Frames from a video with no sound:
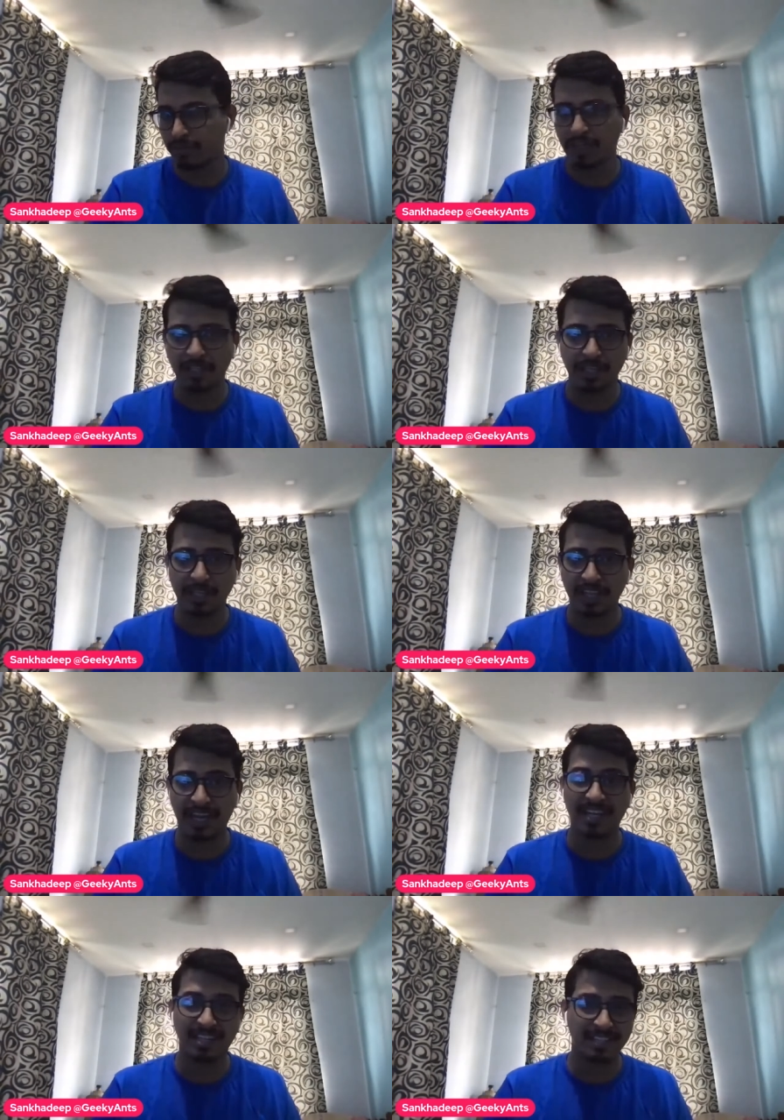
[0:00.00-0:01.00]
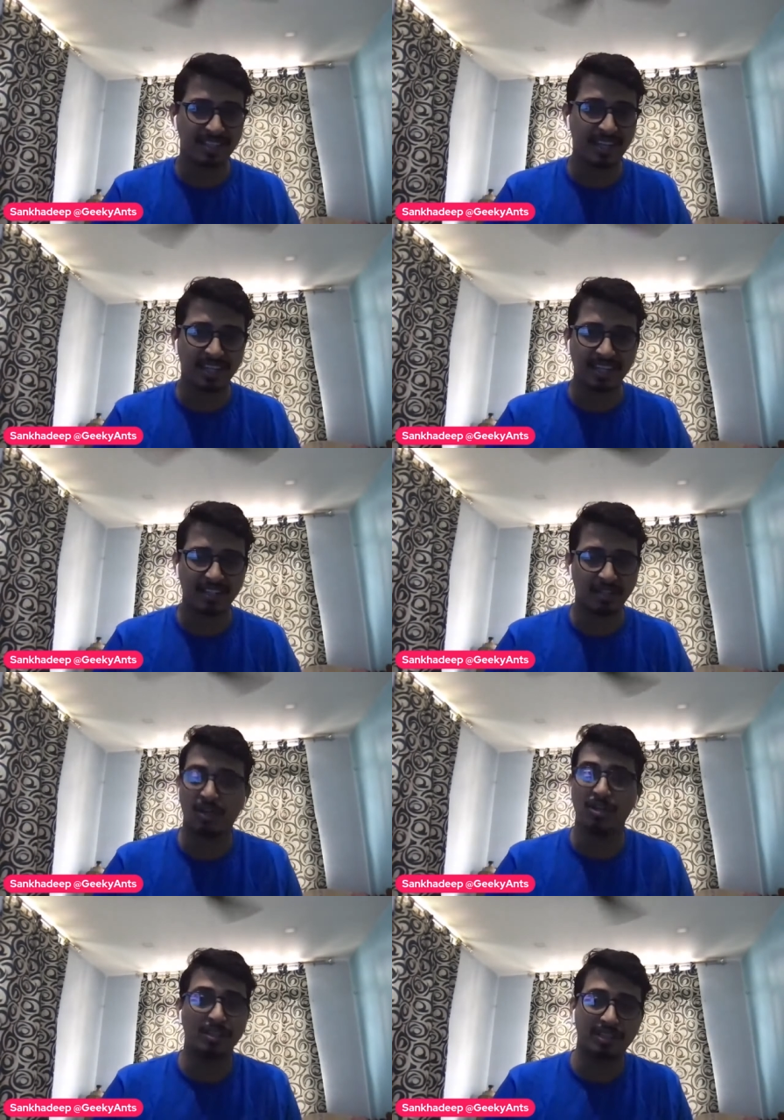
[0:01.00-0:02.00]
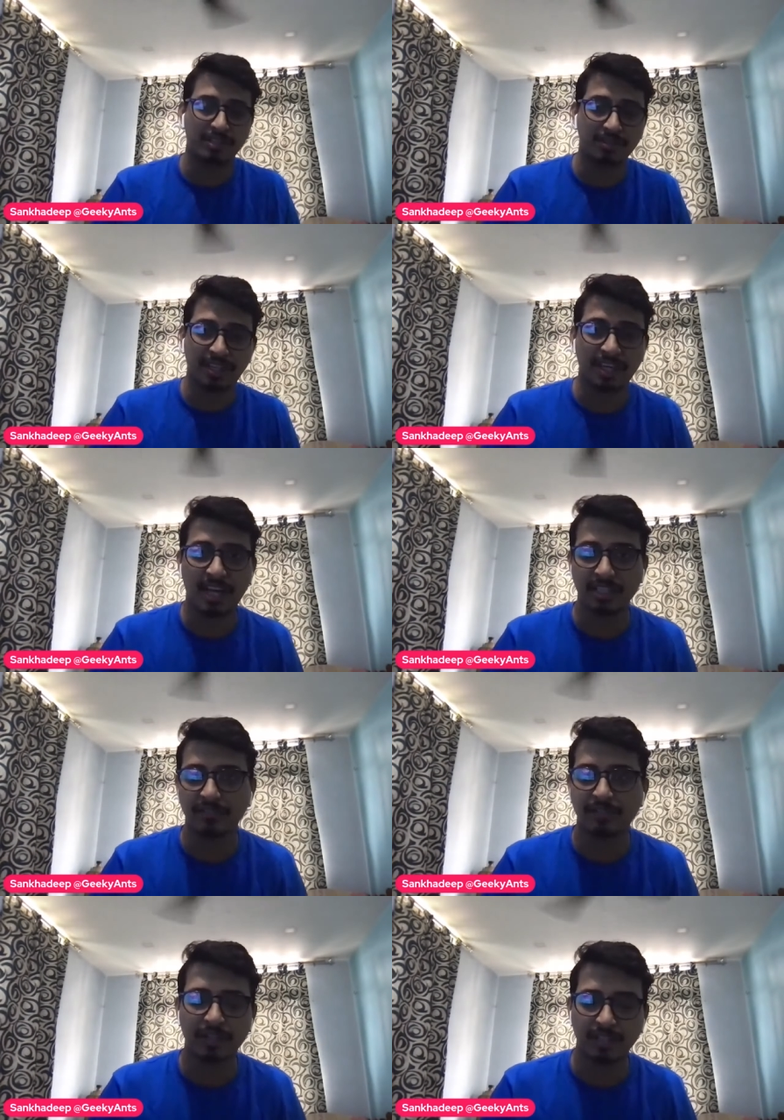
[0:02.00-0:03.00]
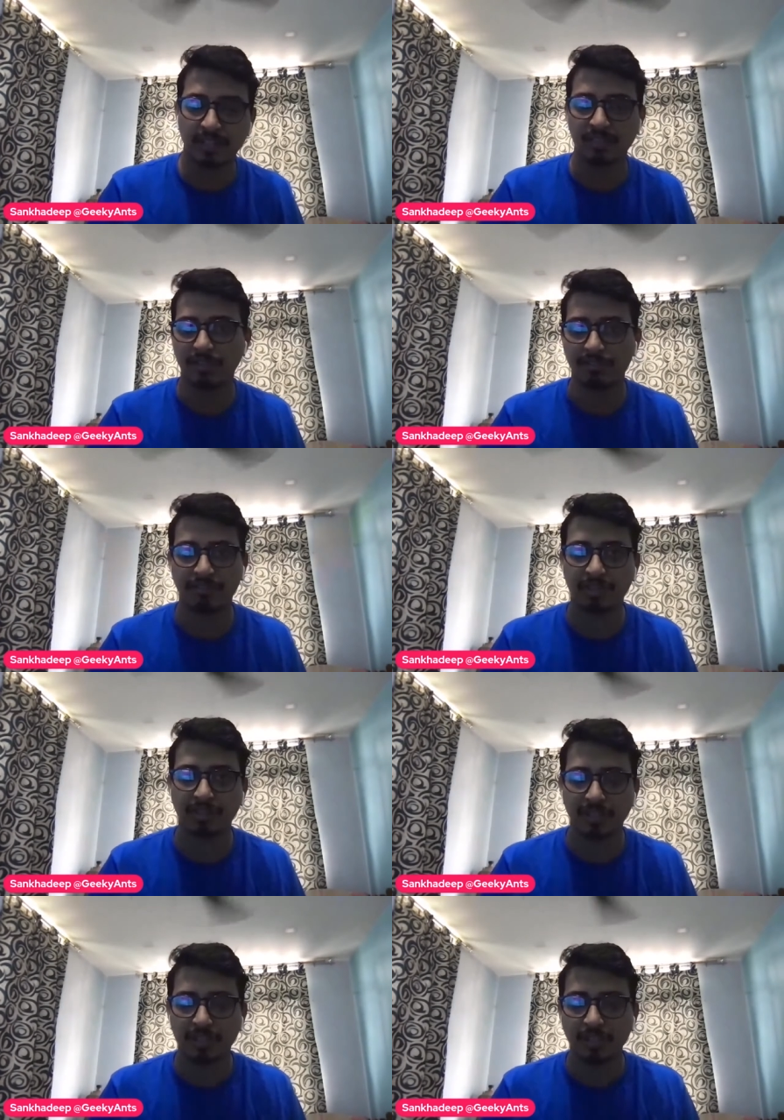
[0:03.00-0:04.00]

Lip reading: front end and design and all that you can ask for in a software.